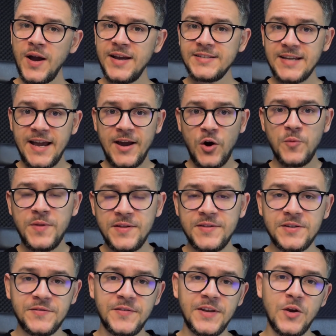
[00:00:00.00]
guys, I hope that
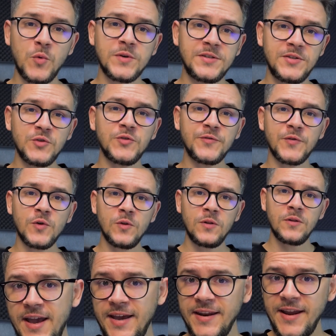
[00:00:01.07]
this video was
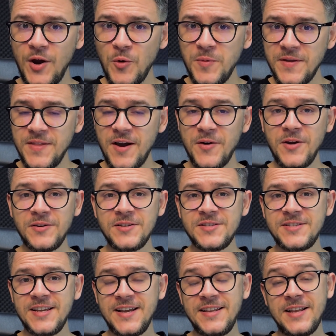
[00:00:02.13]
useful, and I hope that now you
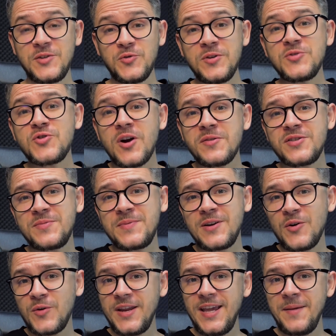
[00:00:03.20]
understand that doing
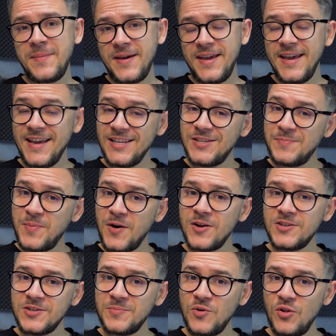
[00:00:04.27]
dropshipping on eBay is
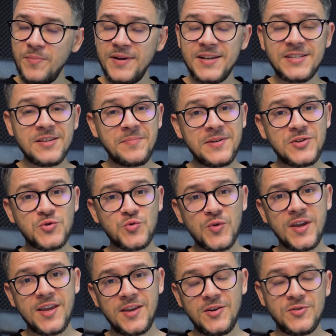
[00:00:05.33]
possible, but it's a bit
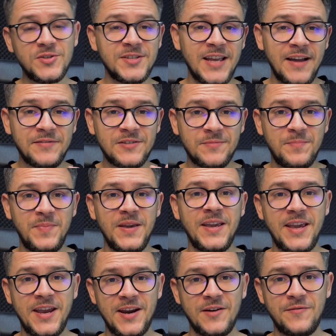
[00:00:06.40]
tricky. You just have to be
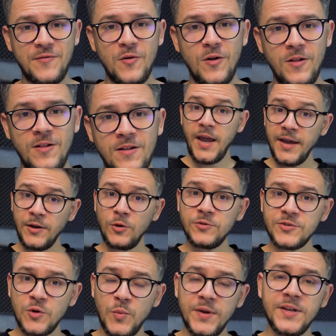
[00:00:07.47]
careful. And
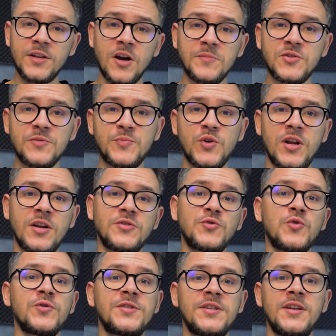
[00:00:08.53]
also, when it comes to product
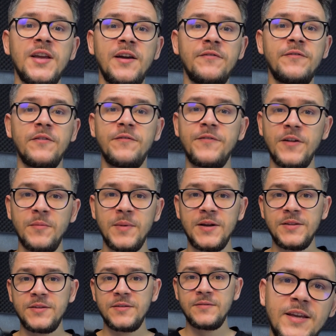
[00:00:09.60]
sourcing and
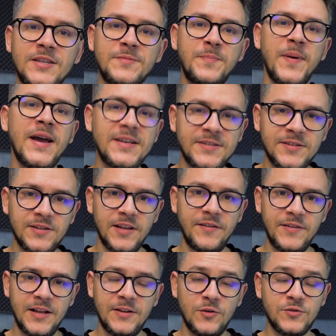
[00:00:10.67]
fulfillment, it's best to leave
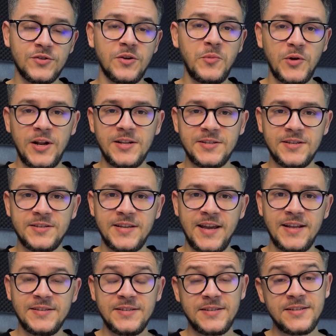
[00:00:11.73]
that on someone else's
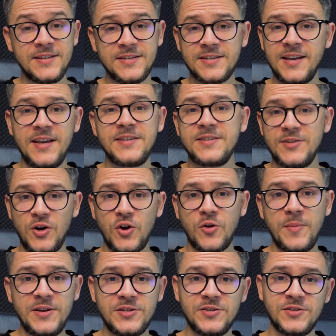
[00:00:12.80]
hands. In this case, an
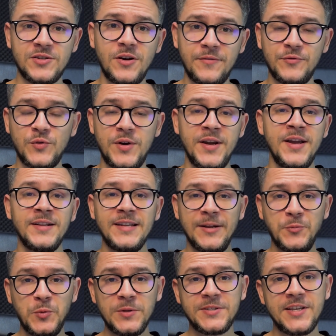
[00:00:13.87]
automation software
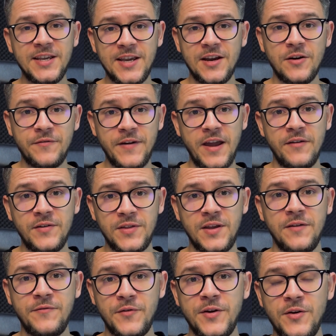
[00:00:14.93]
that will take care of
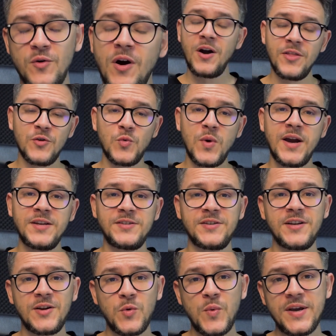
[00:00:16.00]
everything for you. Otherwise,
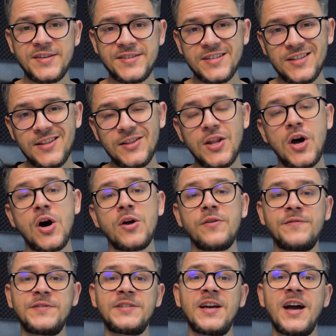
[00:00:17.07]
you're going to waste a lot
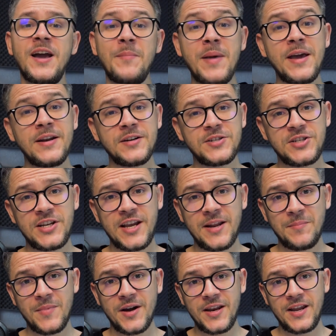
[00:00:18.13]
of time, energy,
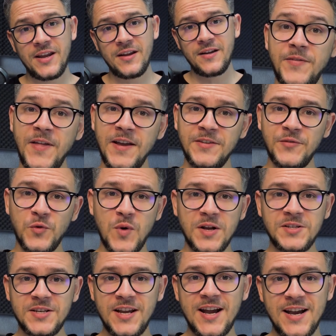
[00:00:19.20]
and money. Thanks for
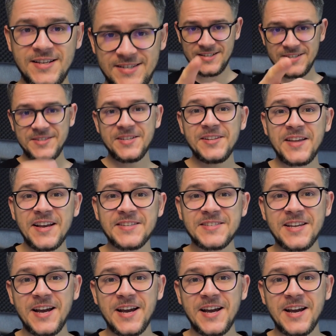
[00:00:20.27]
watching, guys. Until next